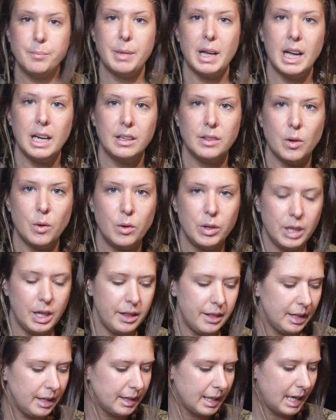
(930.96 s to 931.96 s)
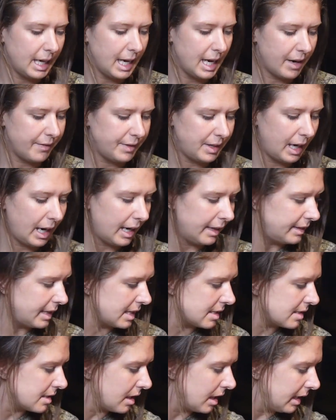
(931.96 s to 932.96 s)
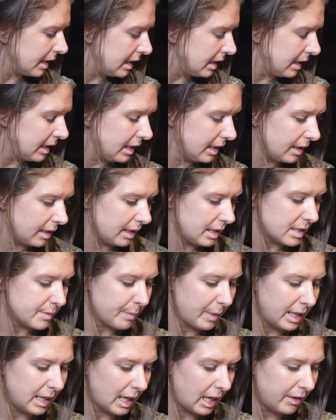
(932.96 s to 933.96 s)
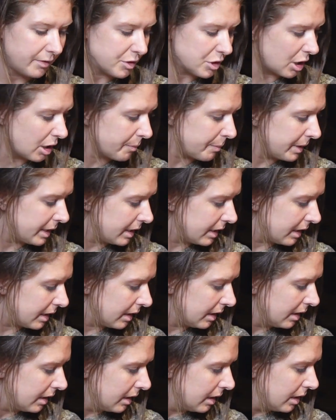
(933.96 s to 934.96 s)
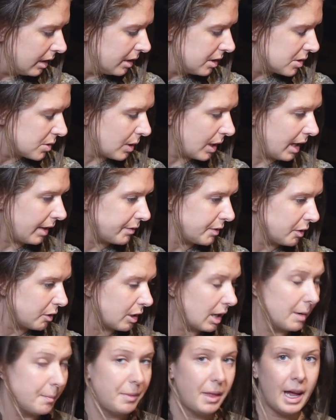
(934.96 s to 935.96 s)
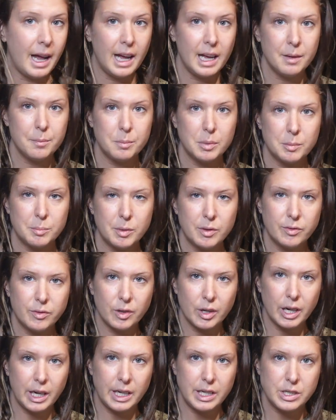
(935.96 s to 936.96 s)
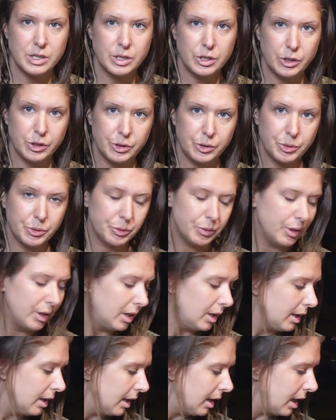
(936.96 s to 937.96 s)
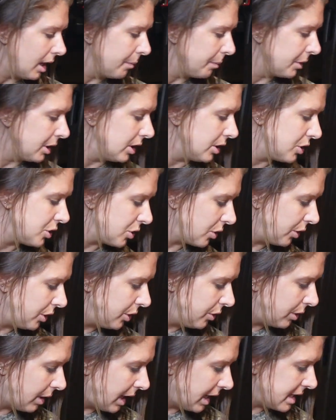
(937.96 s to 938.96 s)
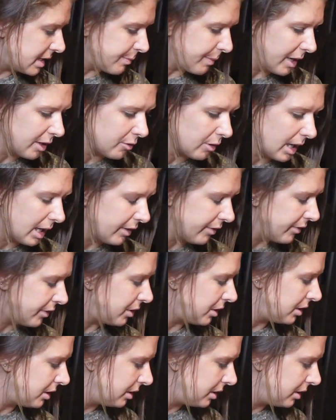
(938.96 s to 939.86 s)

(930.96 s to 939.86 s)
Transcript: bag. The only thing that I have to add that's not in here is my knife sharpener. So I have to grab that, but before I do, I'm gonna show you guys my rifle.